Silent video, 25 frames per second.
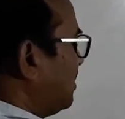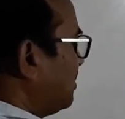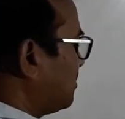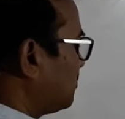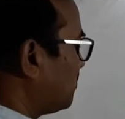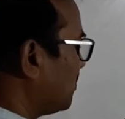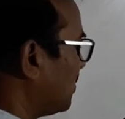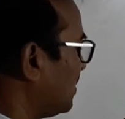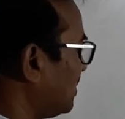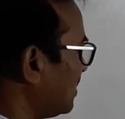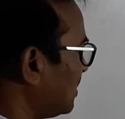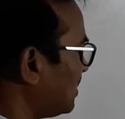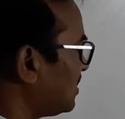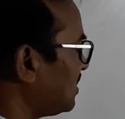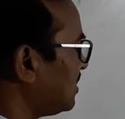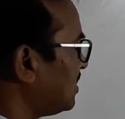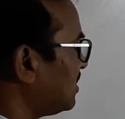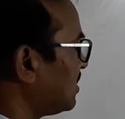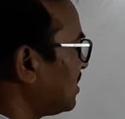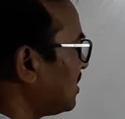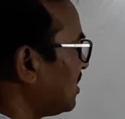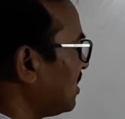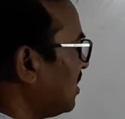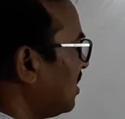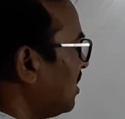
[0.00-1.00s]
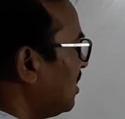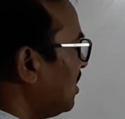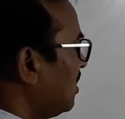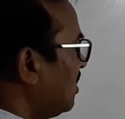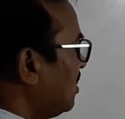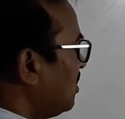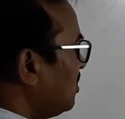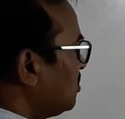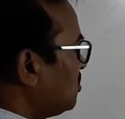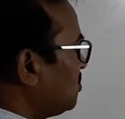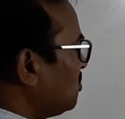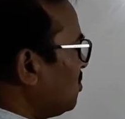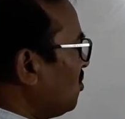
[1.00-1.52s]
point, this region.
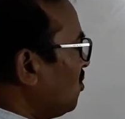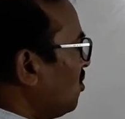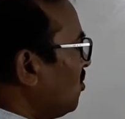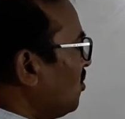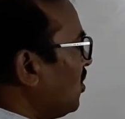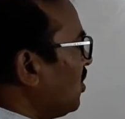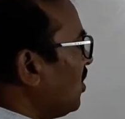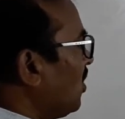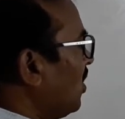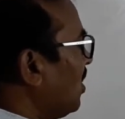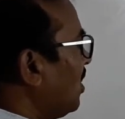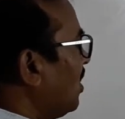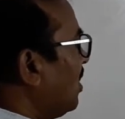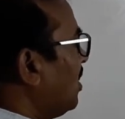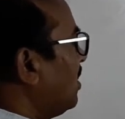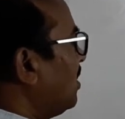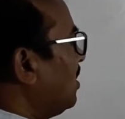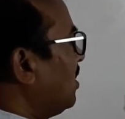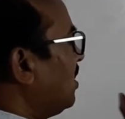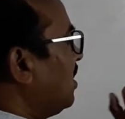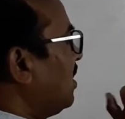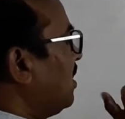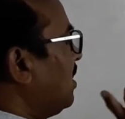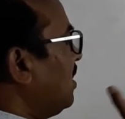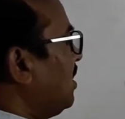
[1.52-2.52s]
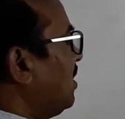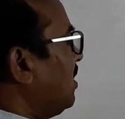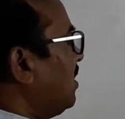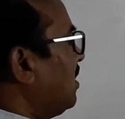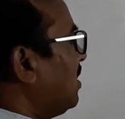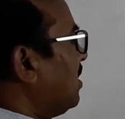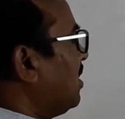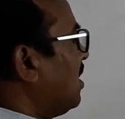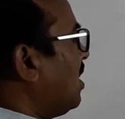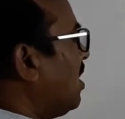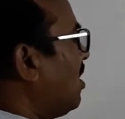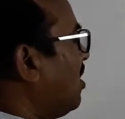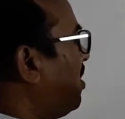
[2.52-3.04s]
So overall
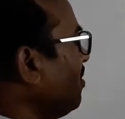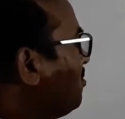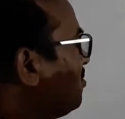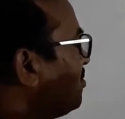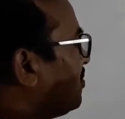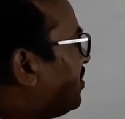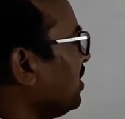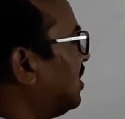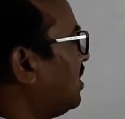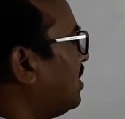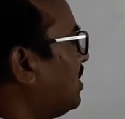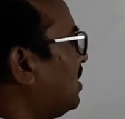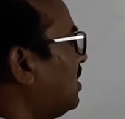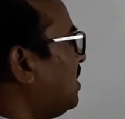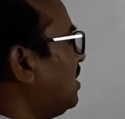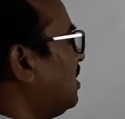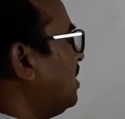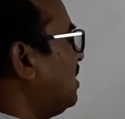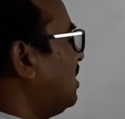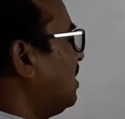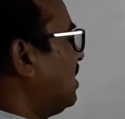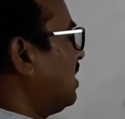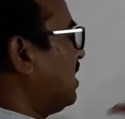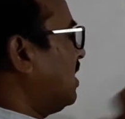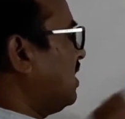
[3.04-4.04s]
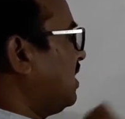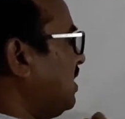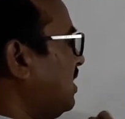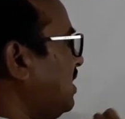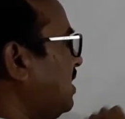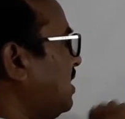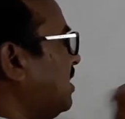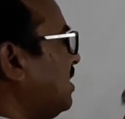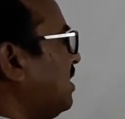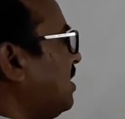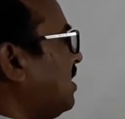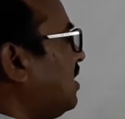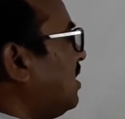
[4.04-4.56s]
outward and
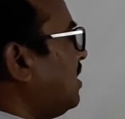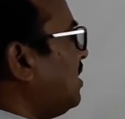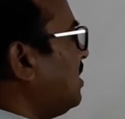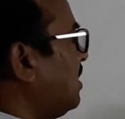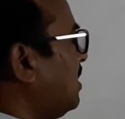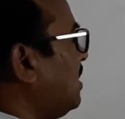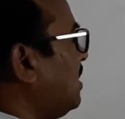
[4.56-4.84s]
here